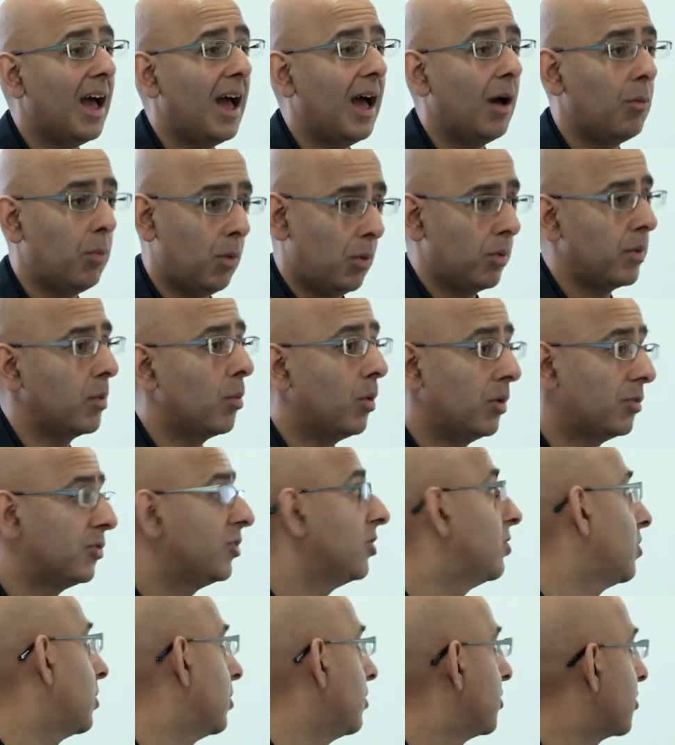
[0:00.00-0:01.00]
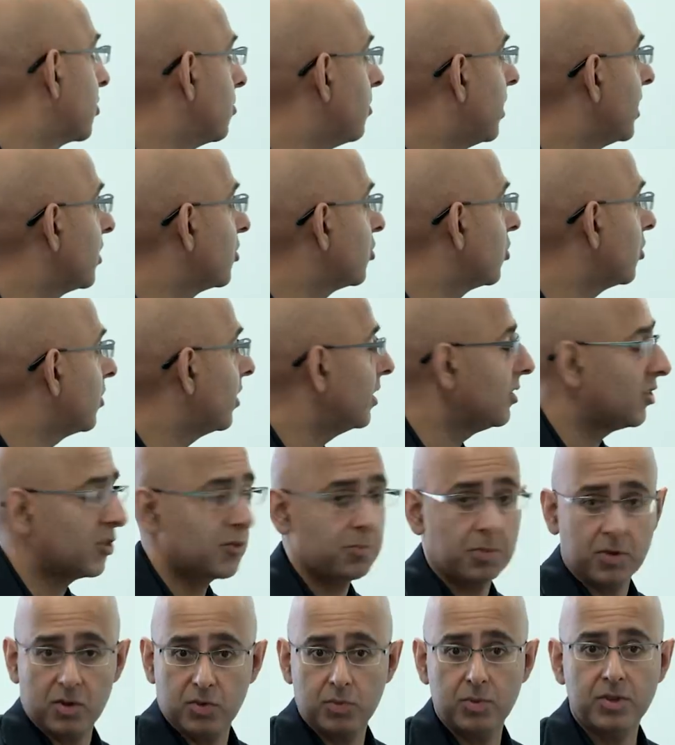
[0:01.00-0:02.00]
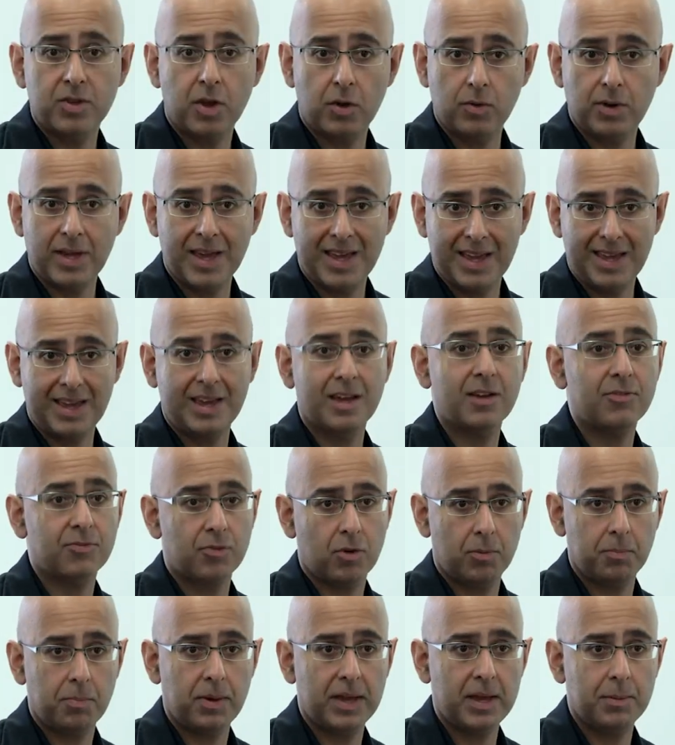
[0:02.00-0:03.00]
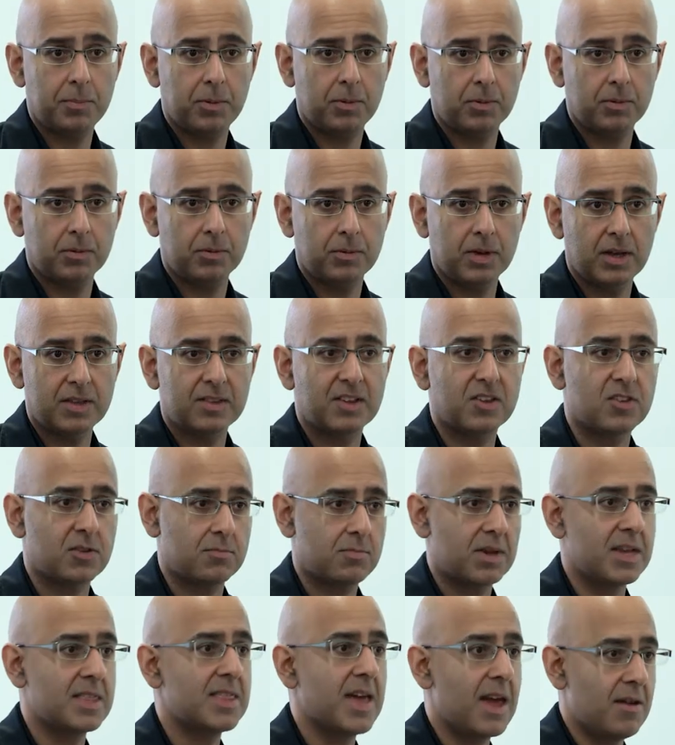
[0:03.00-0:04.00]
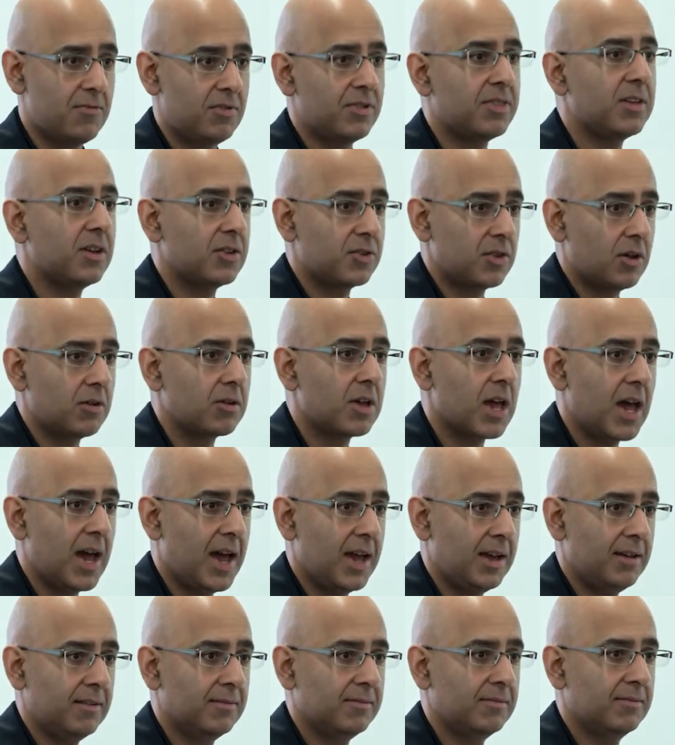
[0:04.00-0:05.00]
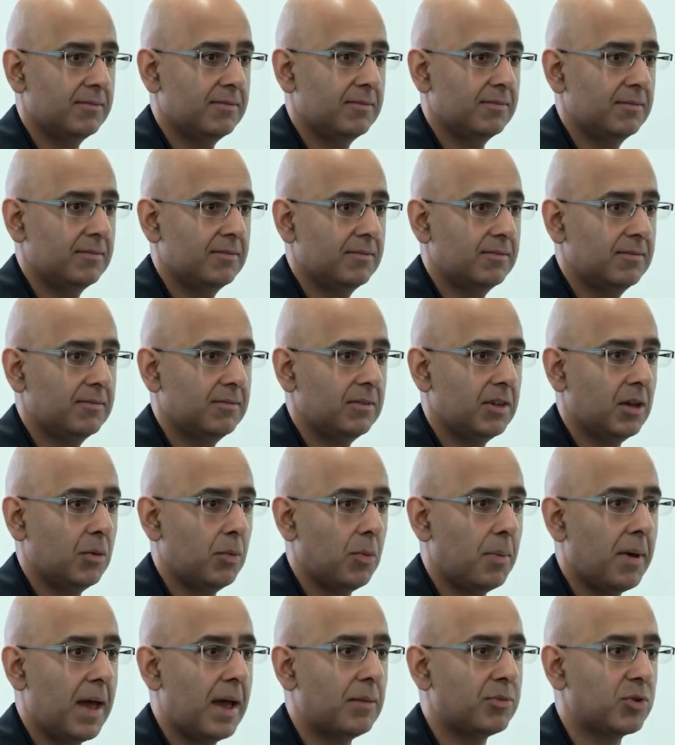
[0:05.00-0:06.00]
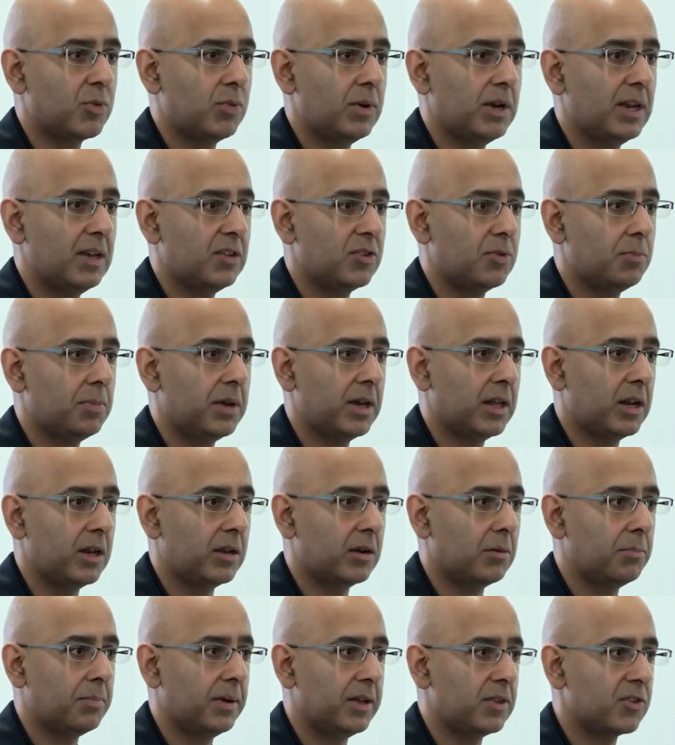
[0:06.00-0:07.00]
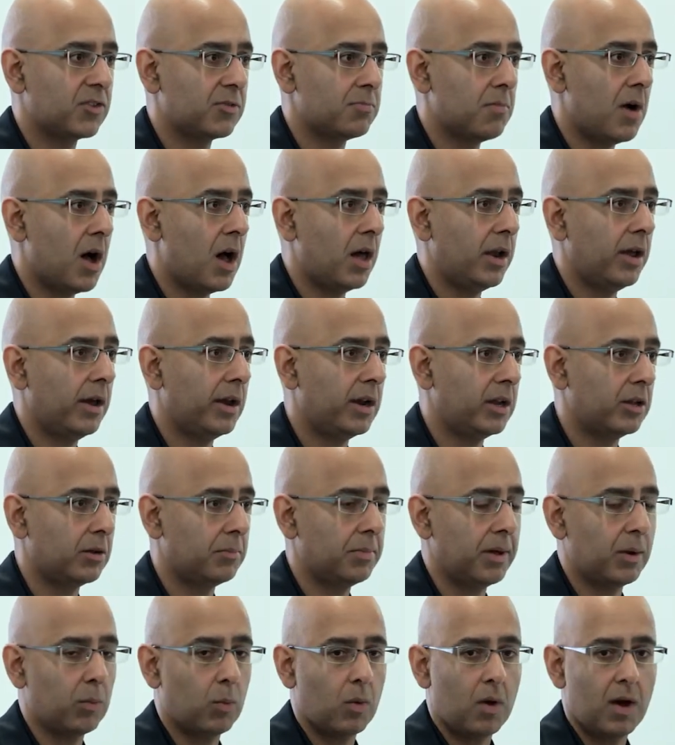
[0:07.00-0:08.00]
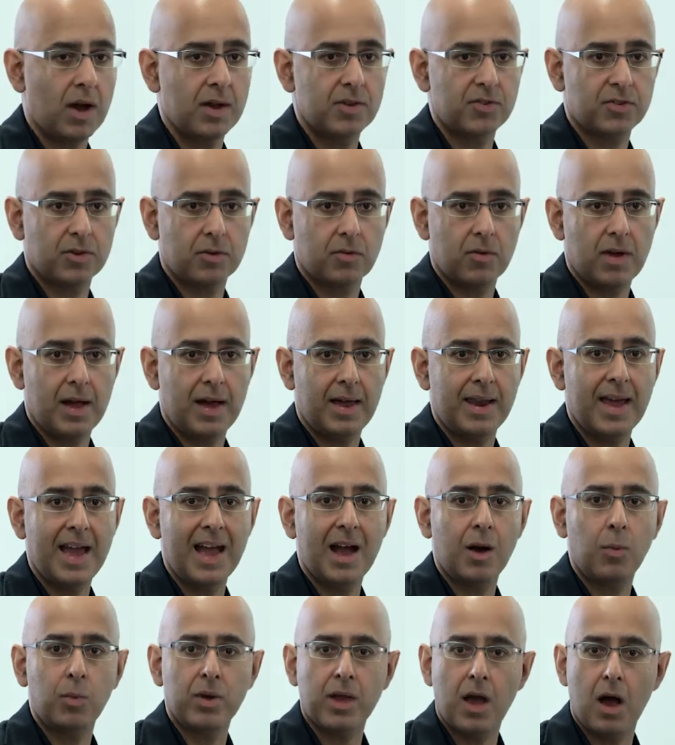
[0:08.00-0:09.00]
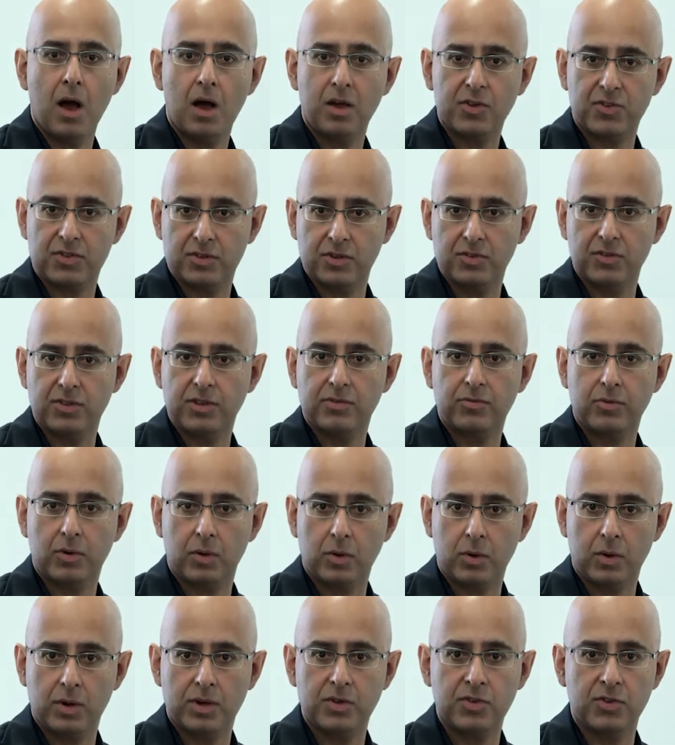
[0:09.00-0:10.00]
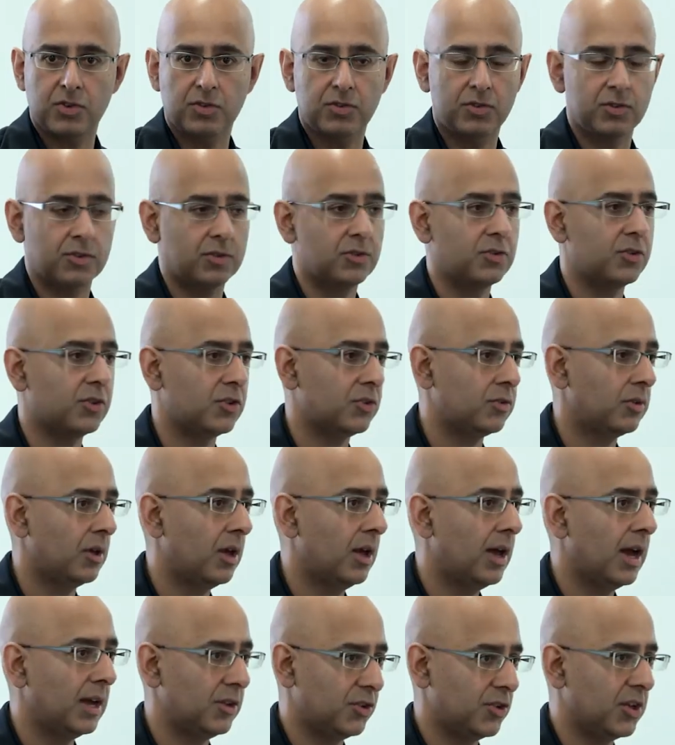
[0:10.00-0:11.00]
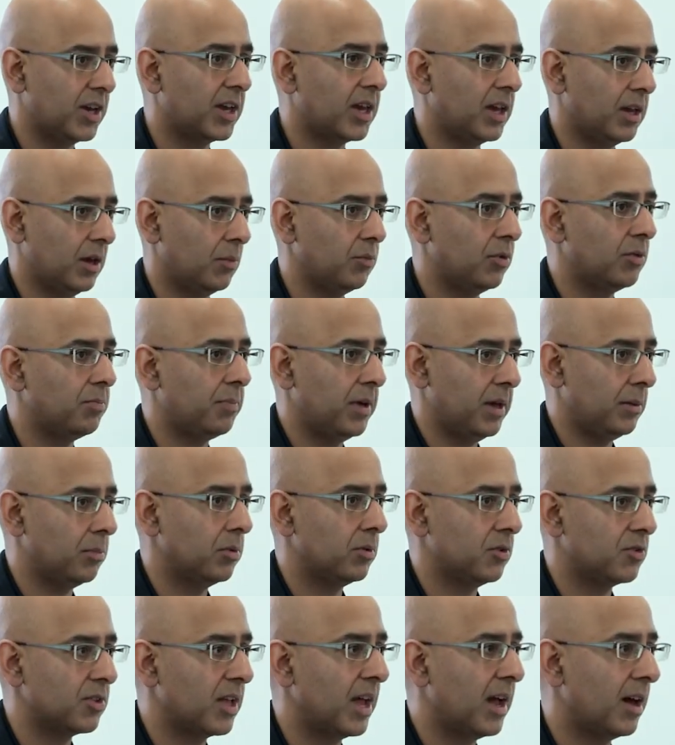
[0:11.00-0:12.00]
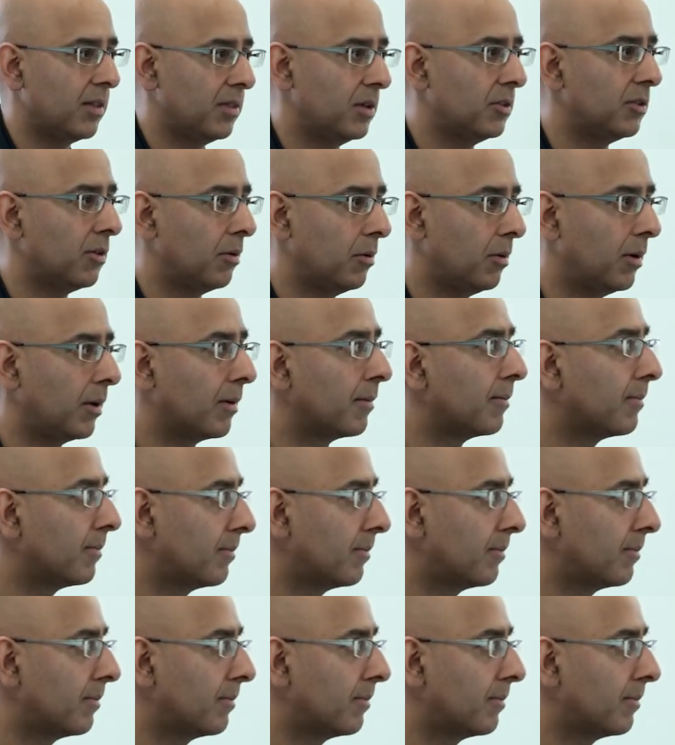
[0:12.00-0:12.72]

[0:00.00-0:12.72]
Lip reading: And what we want to do is to make sure that just because we don't hear from people, it doesn't mean that everything's okay. Well, perhaps we need to be a little bit smarter, a little bit wiser around how we ask those difficult questions and checking in with people as to how they're doing.